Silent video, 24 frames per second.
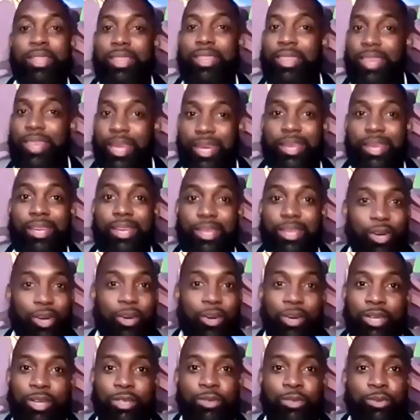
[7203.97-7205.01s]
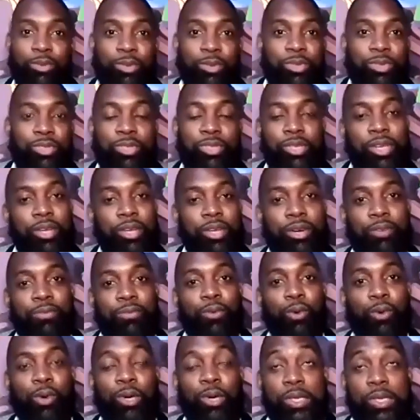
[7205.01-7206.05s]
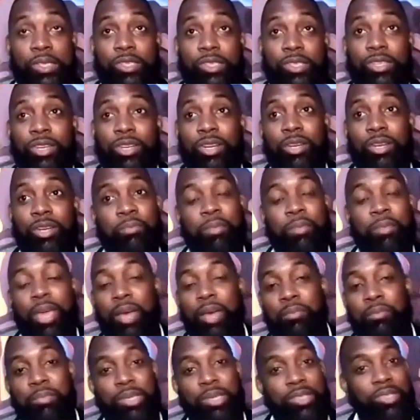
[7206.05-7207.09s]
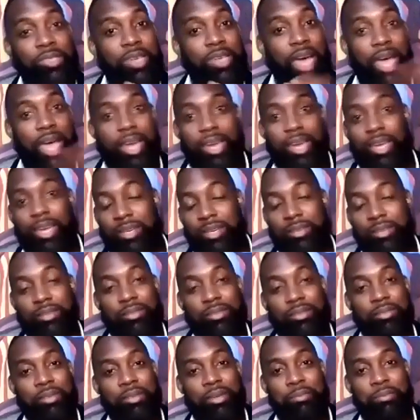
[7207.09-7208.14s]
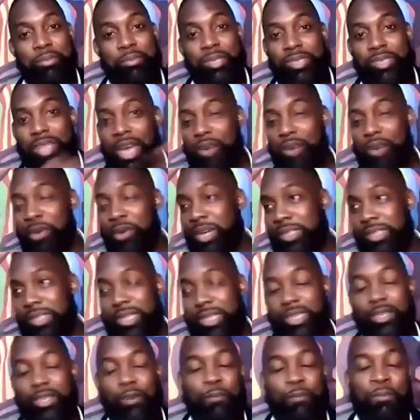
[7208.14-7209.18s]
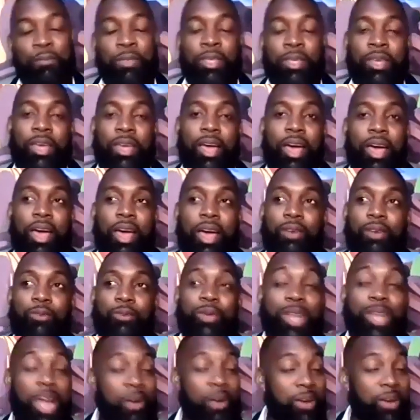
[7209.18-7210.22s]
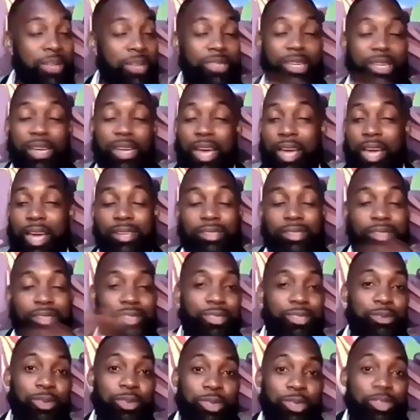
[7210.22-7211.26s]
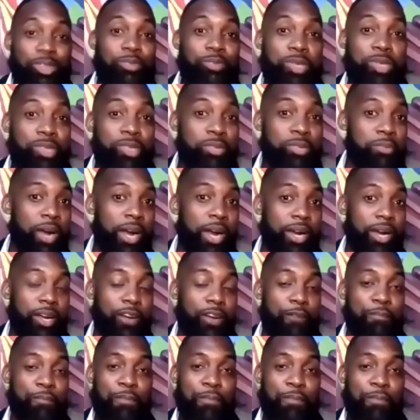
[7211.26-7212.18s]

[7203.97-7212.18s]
then you're gonna lose your focus, you're gonna get misguided, misdirected, and redirected, and you just miss the mark.